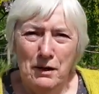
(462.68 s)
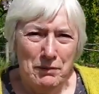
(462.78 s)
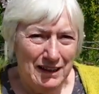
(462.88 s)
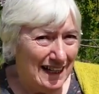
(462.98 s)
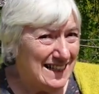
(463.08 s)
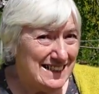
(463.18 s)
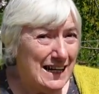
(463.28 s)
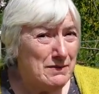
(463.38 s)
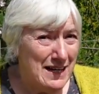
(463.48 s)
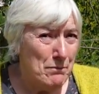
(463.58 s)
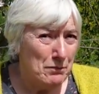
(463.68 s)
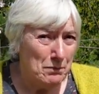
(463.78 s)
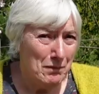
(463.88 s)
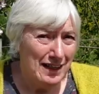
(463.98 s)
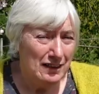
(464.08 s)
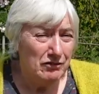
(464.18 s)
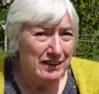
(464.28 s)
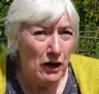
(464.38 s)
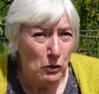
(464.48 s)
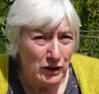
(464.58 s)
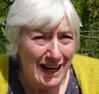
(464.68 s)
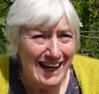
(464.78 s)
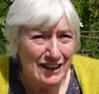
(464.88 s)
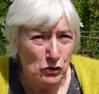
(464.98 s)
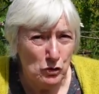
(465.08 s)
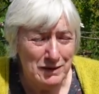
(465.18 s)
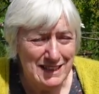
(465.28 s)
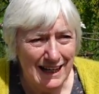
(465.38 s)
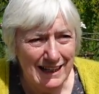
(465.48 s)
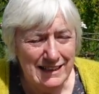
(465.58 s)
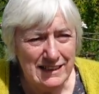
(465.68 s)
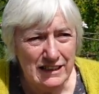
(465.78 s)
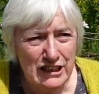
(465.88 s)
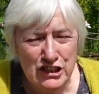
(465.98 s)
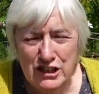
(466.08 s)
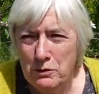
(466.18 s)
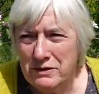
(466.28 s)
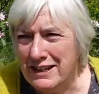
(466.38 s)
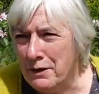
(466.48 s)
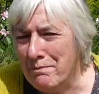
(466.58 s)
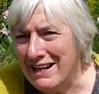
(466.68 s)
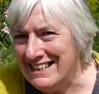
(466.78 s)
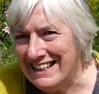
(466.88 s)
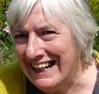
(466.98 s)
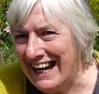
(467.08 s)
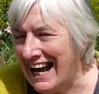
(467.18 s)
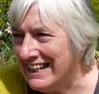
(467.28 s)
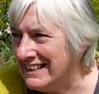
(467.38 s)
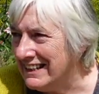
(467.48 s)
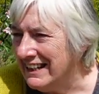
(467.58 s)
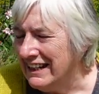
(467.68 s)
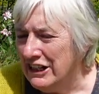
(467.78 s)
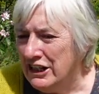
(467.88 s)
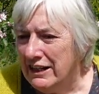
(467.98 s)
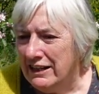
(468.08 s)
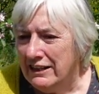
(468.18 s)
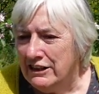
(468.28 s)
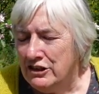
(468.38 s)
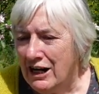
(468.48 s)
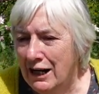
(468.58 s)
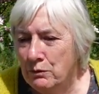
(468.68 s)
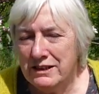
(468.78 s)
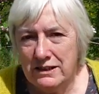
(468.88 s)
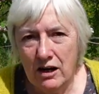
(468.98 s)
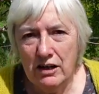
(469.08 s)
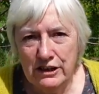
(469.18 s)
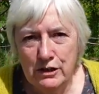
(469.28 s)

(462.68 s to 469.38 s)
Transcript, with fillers: But last September, my lovely old cat Norma died. She was an amazing cat. I would start a